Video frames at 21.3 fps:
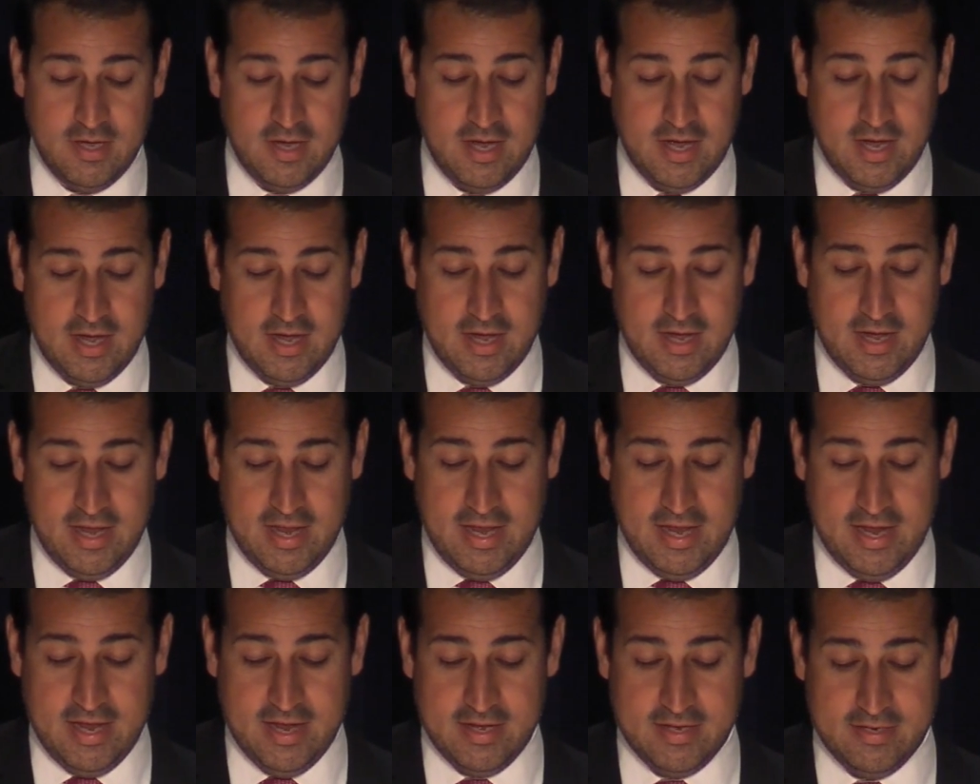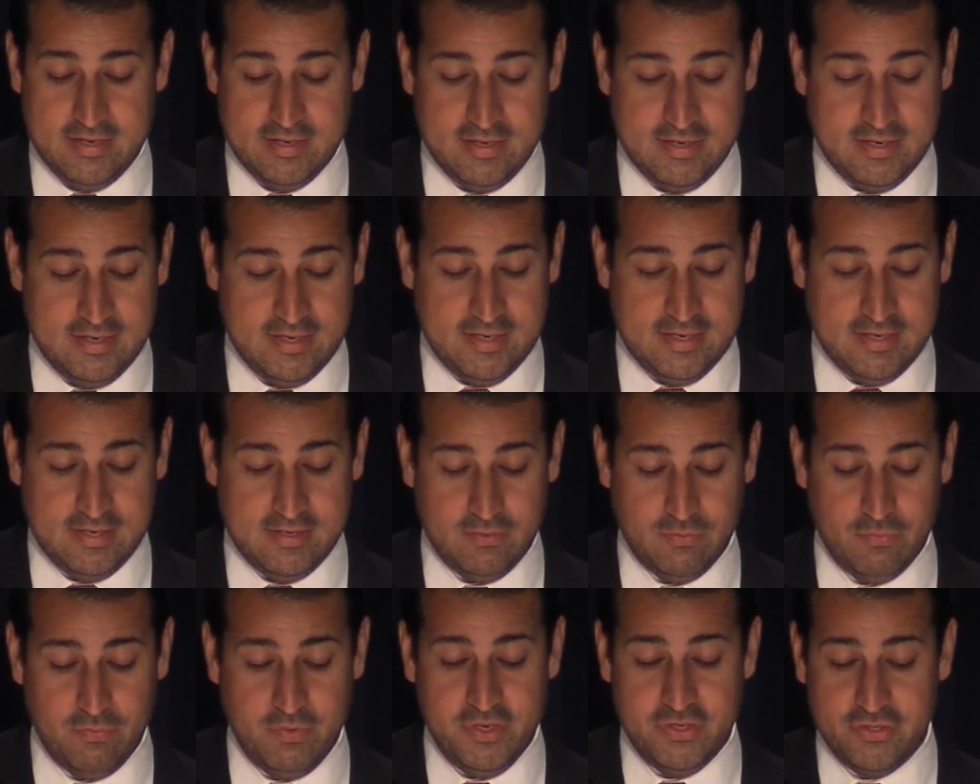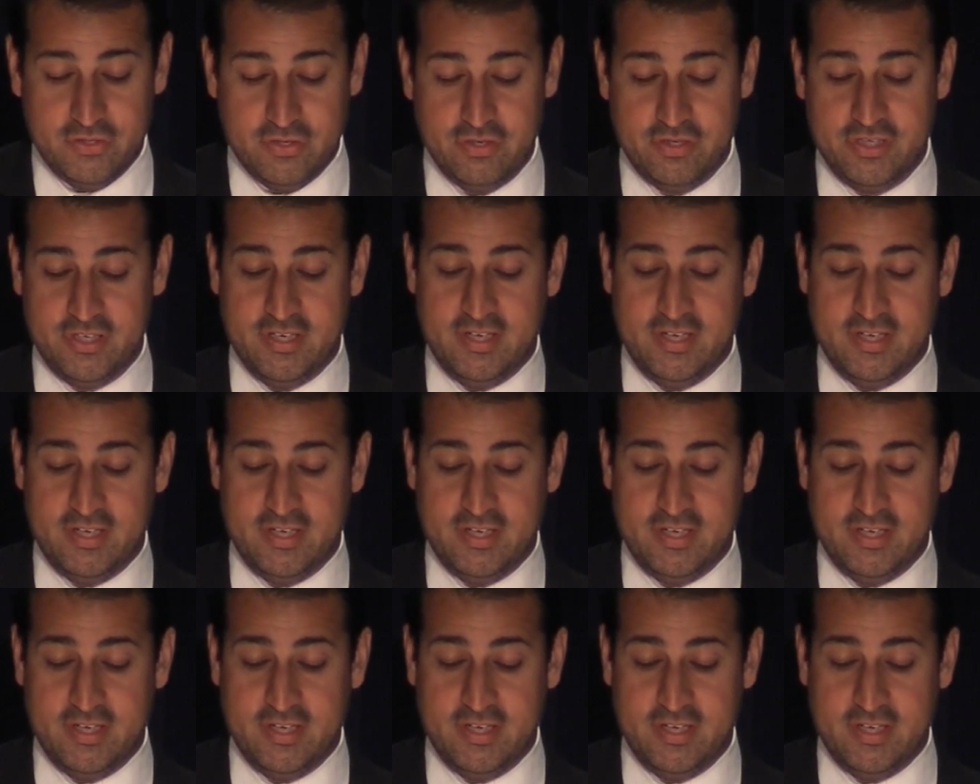Uh, and uh, research